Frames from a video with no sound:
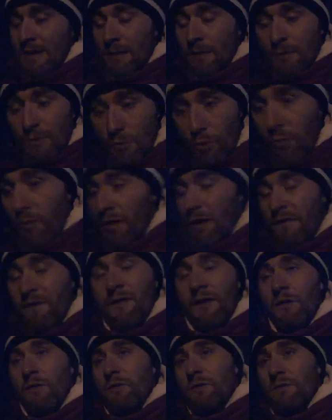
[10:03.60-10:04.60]
And I
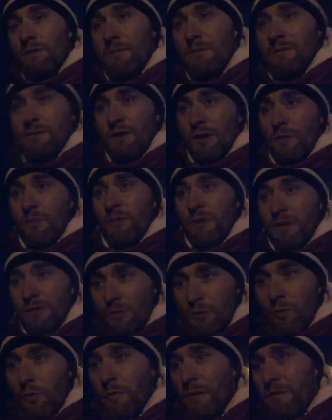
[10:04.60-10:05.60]
felt like we
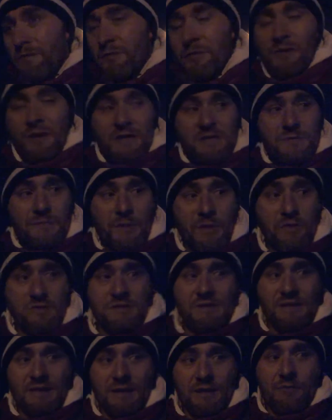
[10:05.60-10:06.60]
had all been through that
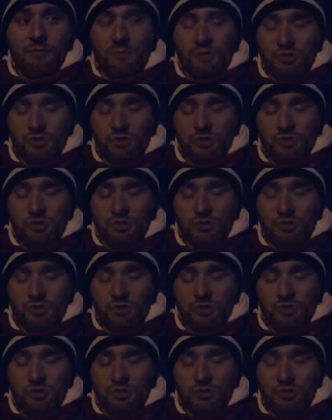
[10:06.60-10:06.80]
experience together,